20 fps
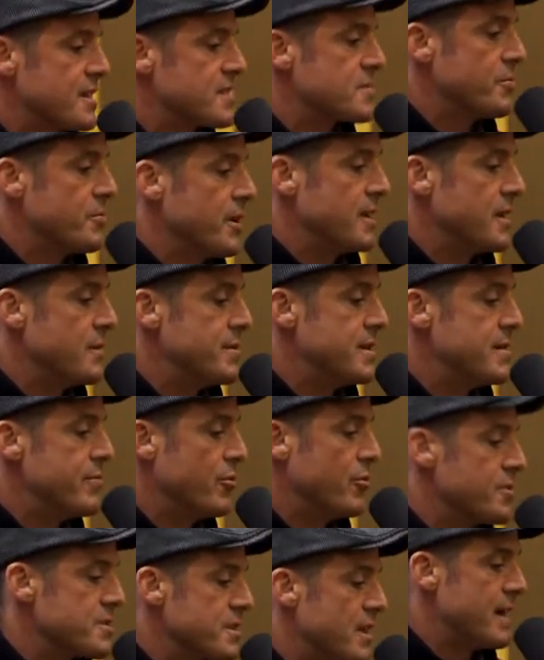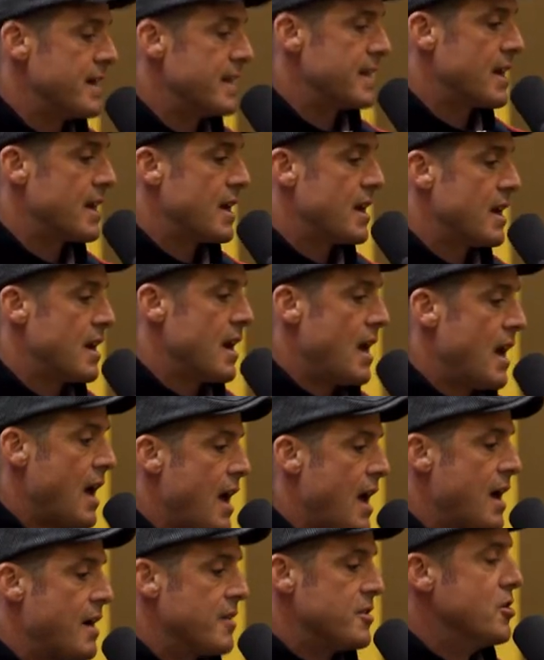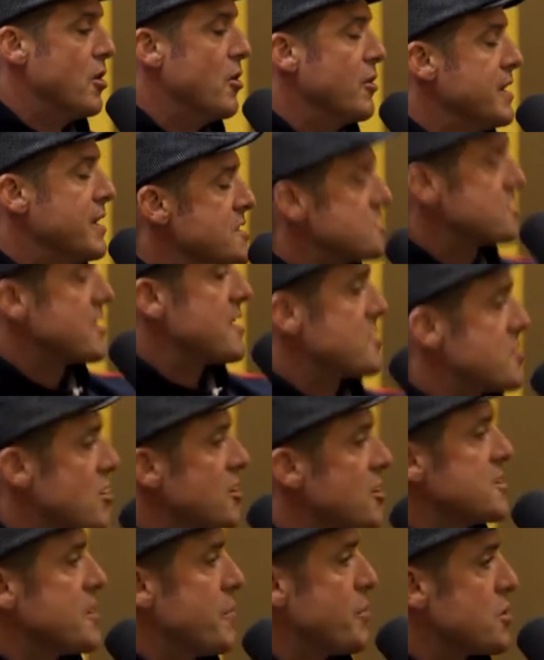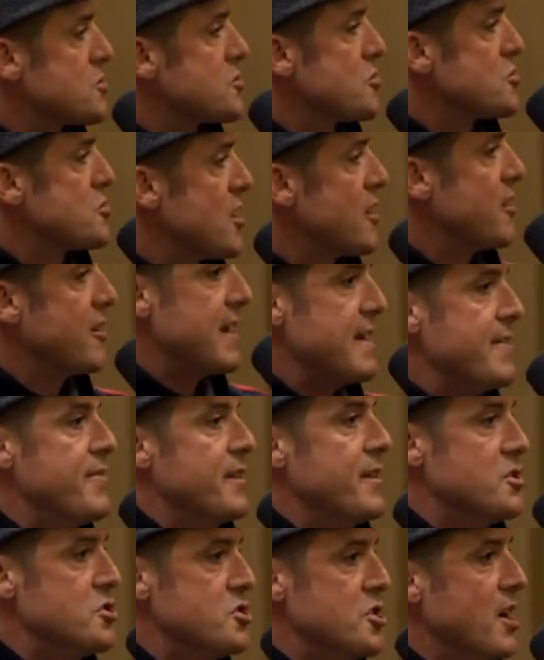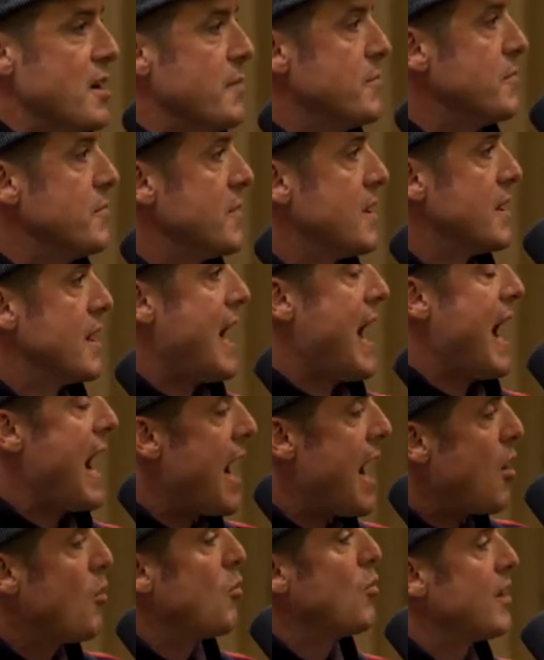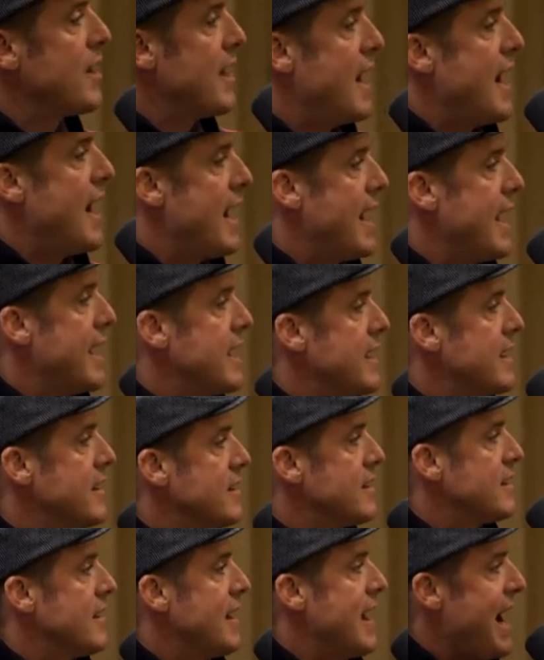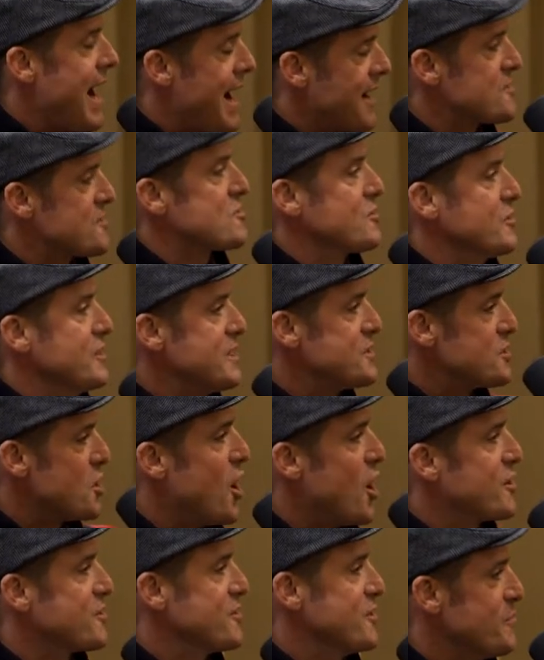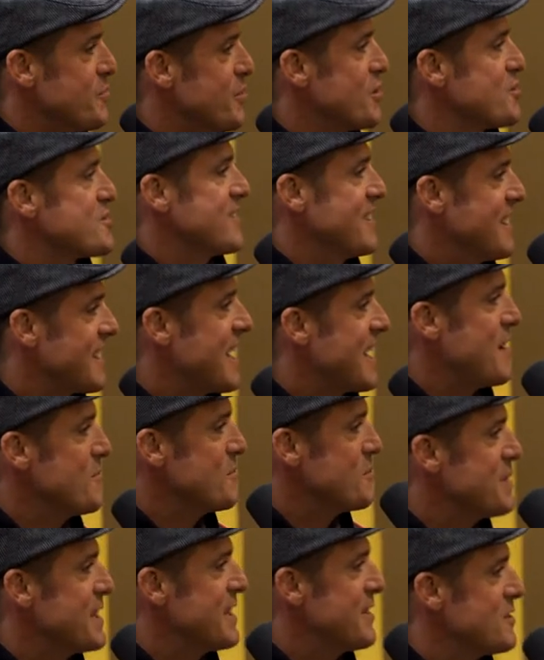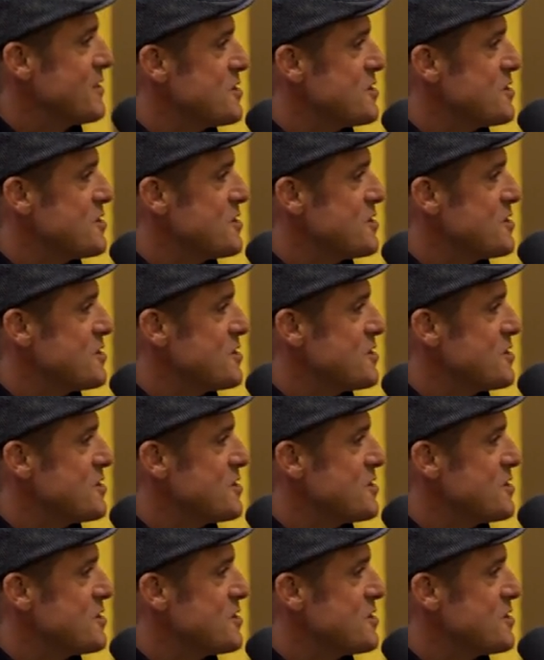explain to people is like, you know, initially I started as a personal trainer in the gym. How would I actually talk to the person that came to me in